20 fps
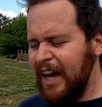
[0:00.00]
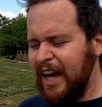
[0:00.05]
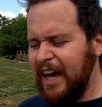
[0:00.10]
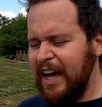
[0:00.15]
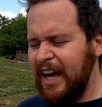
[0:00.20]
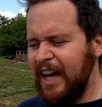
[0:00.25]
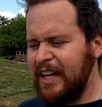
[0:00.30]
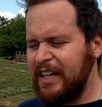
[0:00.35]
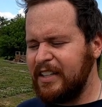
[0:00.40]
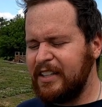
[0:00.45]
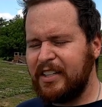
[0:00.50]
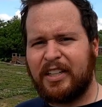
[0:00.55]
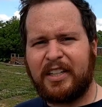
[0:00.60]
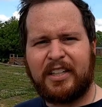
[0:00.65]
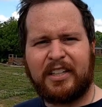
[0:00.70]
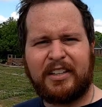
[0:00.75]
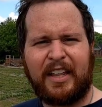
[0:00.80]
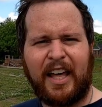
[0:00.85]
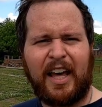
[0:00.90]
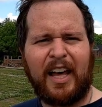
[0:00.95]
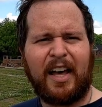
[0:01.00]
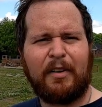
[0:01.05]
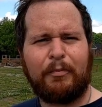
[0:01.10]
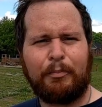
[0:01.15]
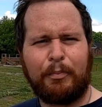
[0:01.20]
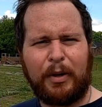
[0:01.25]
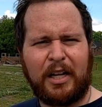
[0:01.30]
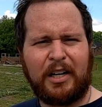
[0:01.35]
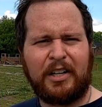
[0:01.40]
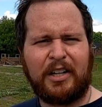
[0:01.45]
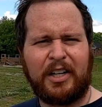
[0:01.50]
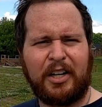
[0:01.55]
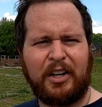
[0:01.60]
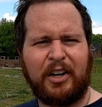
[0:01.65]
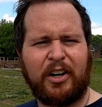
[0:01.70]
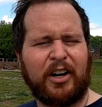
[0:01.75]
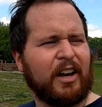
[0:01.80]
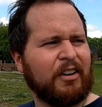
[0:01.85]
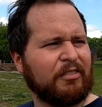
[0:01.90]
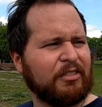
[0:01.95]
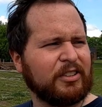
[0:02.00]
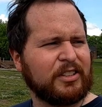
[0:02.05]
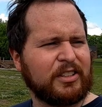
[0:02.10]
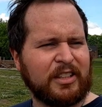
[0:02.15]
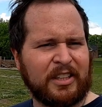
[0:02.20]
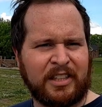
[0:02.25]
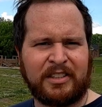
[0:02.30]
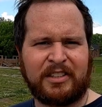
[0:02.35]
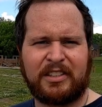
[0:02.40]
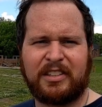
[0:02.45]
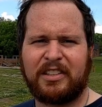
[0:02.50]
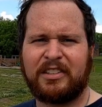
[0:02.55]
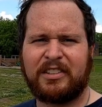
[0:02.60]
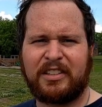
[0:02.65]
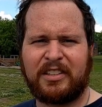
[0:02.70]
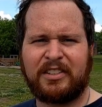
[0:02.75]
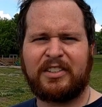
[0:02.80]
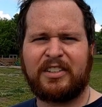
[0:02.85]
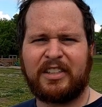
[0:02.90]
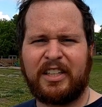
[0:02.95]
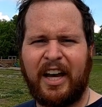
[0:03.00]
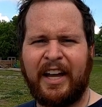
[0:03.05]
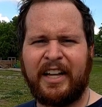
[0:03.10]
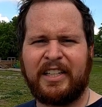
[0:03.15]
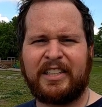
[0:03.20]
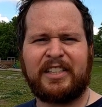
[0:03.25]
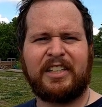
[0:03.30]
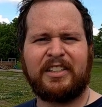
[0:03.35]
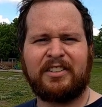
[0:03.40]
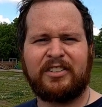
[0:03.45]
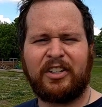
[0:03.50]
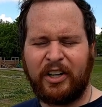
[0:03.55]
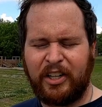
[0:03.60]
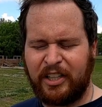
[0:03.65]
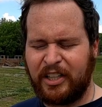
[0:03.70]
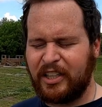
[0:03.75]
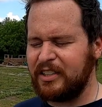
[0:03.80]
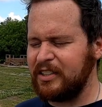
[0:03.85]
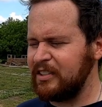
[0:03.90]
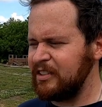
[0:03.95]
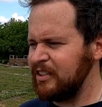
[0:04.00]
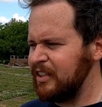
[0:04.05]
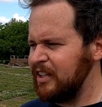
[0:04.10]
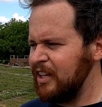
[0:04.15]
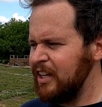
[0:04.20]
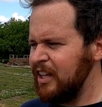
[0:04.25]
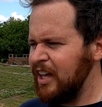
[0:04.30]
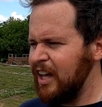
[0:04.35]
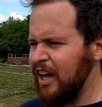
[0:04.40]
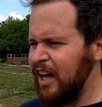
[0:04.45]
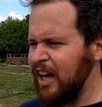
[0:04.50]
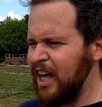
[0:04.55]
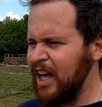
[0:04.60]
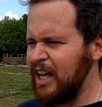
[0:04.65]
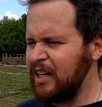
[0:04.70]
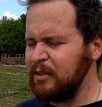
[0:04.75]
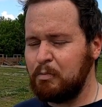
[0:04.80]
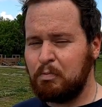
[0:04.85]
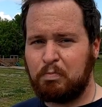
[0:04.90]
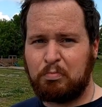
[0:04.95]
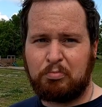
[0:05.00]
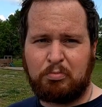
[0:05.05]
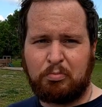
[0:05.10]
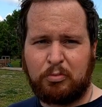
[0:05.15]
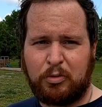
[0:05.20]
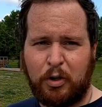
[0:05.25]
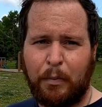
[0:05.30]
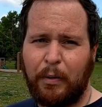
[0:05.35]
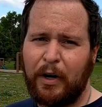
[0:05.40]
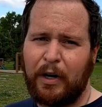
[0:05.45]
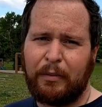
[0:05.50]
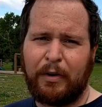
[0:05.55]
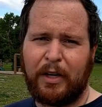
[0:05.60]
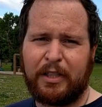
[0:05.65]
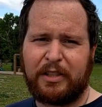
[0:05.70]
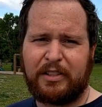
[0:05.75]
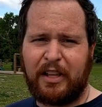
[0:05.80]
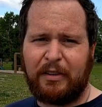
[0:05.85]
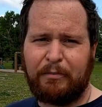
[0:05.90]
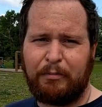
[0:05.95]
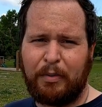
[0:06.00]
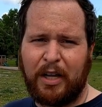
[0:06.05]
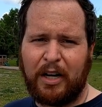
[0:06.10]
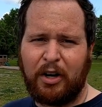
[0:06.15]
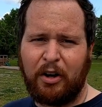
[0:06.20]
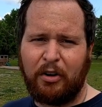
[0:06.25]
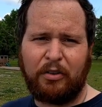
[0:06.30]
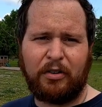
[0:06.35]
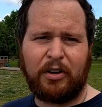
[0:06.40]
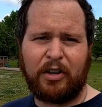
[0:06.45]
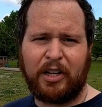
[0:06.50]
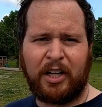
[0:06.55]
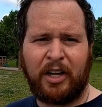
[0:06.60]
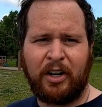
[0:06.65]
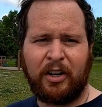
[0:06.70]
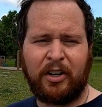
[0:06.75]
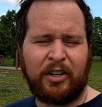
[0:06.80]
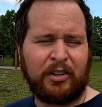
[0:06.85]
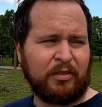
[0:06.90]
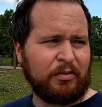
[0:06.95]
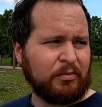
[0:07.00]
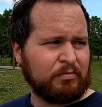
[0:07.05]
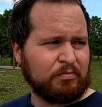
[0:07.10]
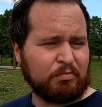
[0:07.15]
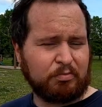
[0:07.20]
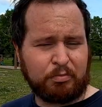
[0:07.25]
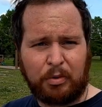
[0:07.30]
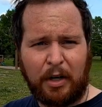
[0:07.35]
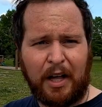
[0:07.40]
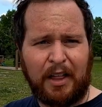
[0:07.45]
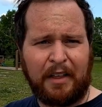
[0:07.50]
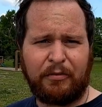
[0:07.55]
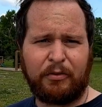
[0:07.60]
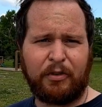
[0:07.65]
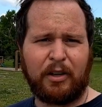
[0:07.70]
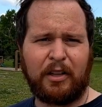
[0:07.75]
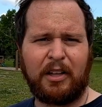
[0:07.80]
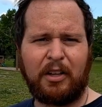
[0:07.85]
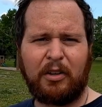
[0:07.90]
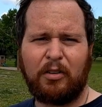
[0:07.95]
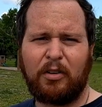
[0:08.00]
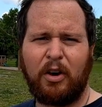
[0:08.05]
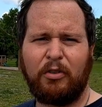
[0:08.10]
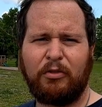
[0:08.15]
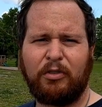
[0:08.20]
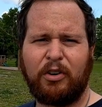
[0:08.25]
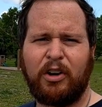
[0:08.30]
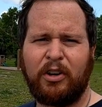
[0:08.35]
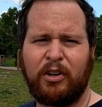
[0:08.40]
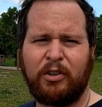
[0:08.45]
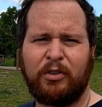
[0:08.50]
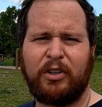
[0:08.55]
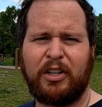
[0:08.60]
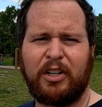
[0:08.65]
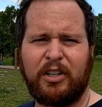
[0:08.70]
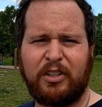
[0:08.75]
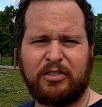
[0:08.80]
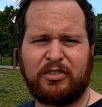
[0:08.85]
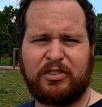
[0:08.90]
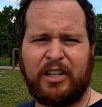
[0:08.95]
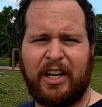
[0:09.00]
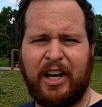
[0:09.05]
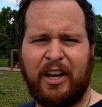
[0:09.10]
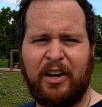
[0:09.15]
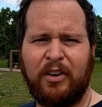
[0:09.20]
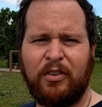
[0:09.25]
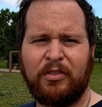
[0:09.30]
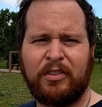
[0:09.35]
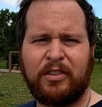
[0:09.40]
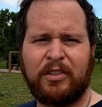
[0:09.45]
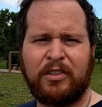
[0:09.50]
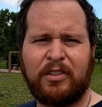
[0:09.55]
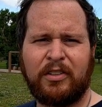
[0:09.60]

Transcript: And they have been here ever since, since the 1930s. Uh, so pretty much they've been here probably for a little over 100 years now.